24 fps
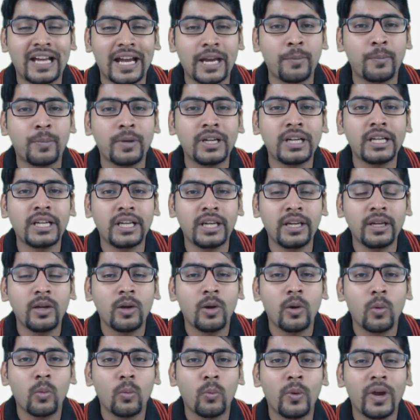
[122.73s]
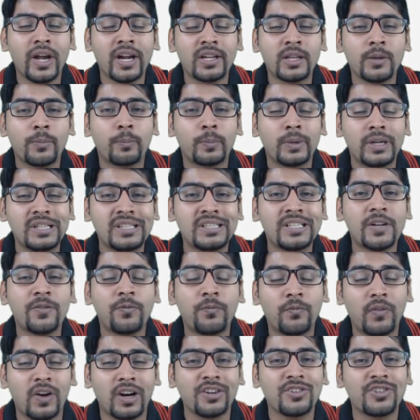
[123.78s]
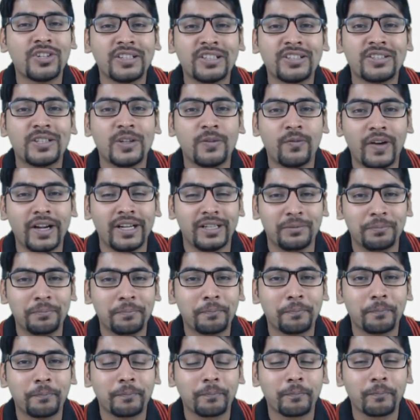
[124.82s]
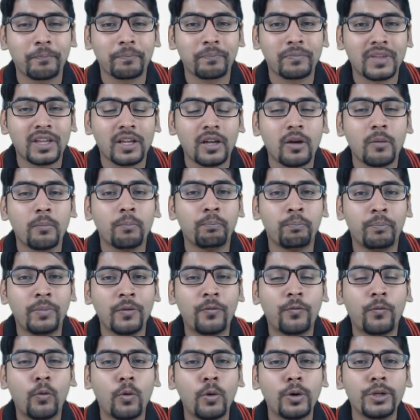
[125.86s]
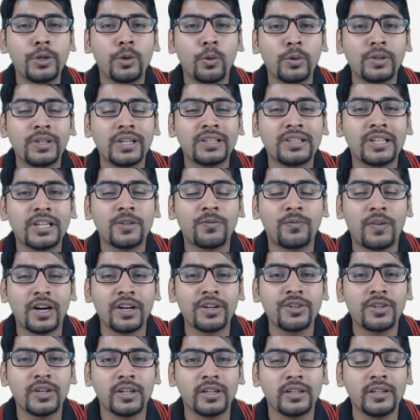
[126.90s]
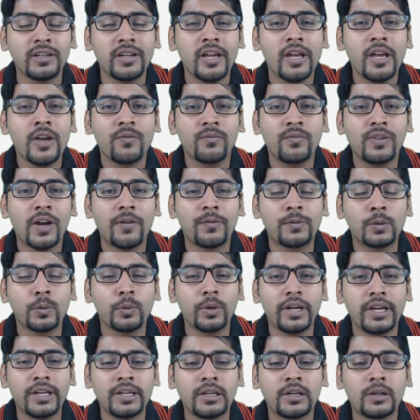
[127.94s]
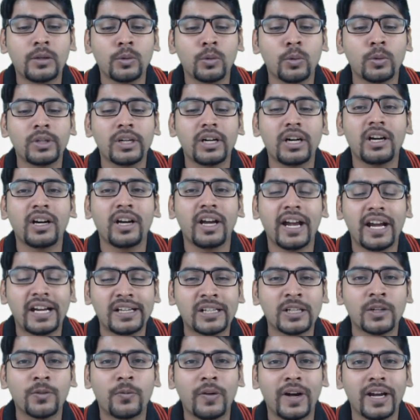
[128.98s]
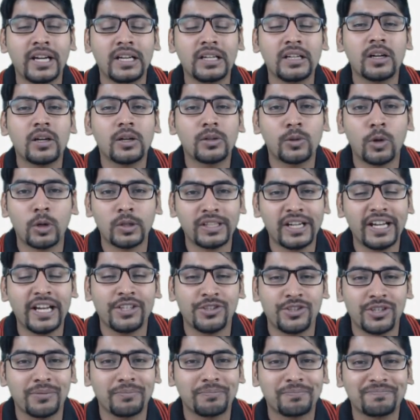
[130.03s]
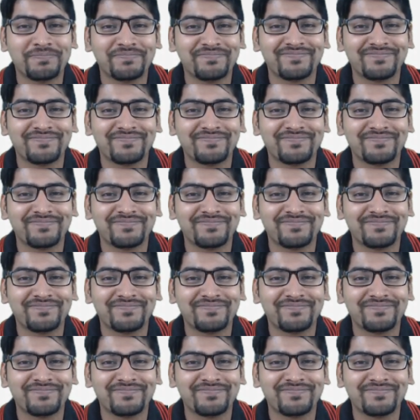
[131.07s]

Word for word: library where the printf function is defined. Before using this function, we have to include a header file .h.